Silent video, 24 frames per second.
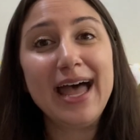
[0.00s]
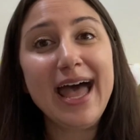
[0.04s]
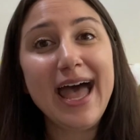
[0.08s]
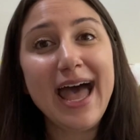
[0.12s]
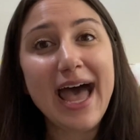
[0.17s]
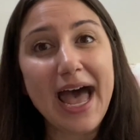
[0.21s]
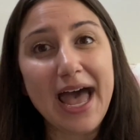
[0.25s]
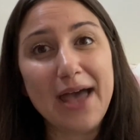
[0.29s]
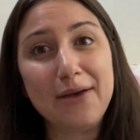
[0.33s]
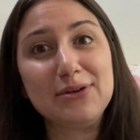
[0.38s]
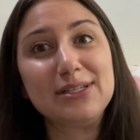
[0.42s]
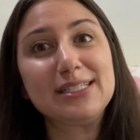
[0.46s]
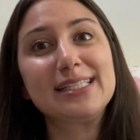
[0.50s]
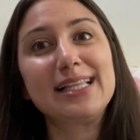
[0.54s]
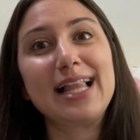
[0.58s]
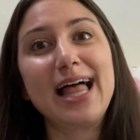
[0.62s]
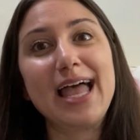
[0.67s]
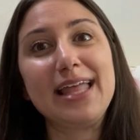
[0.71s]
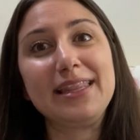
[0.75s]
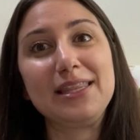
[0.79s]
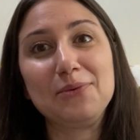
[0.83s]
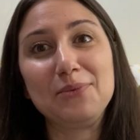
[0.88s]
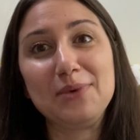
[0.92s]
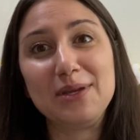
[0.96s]
I was
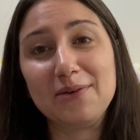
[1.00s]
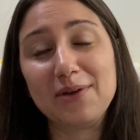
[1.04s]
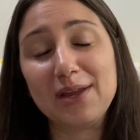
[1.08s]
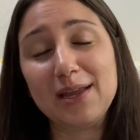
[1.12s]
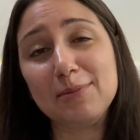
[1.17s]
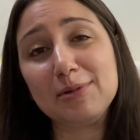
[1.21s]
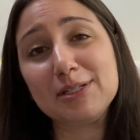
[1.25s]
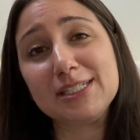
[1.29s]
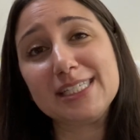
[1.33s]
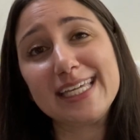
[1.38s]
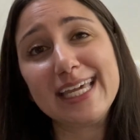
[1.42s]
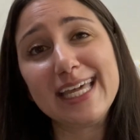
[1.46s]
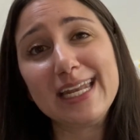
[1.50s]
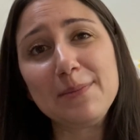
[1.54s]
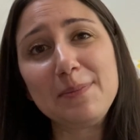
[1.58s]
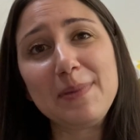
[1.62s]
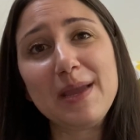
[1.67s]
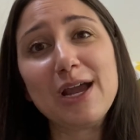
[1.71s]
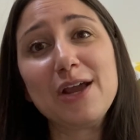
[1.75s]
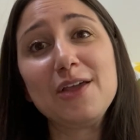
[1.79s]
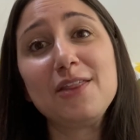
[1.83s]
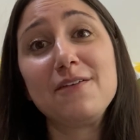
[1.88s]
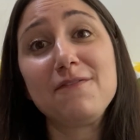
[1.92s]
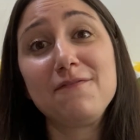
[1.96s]
glad that we were able to get a
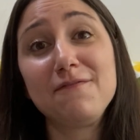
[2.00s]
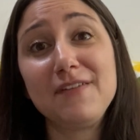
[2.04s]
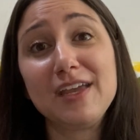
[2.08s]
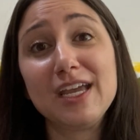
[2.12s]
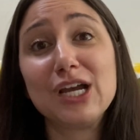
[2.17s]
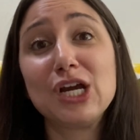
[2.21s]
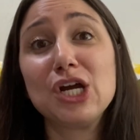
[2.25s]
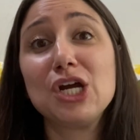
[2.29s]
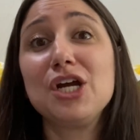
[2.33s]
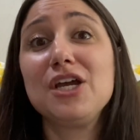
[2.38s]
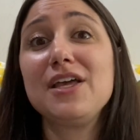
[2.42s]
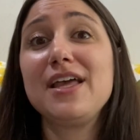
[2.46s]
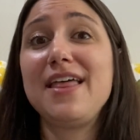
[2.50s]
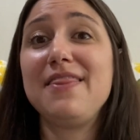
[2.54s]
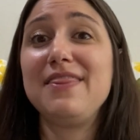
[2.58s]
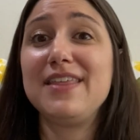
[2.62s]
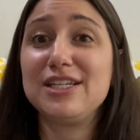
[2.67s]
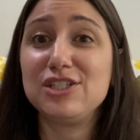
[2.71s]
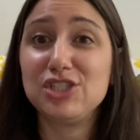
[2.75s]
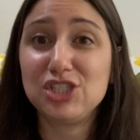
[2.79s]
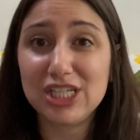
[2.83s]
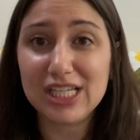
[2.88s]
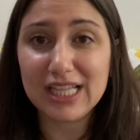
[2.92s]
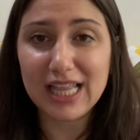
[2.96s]
pair that fit her and
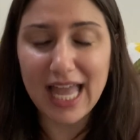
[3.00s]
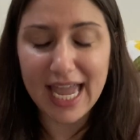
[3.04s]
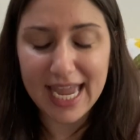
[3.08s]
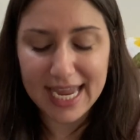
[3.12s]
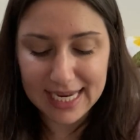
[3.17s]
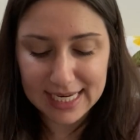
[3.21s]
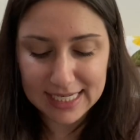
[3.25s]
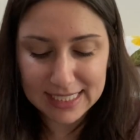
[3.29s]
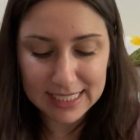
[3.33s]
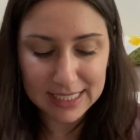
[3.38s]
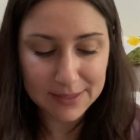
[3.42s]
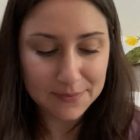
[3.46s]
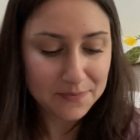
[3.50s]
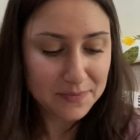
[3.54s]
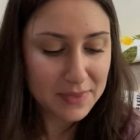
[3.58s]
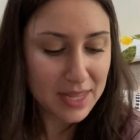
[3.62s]
that she liked.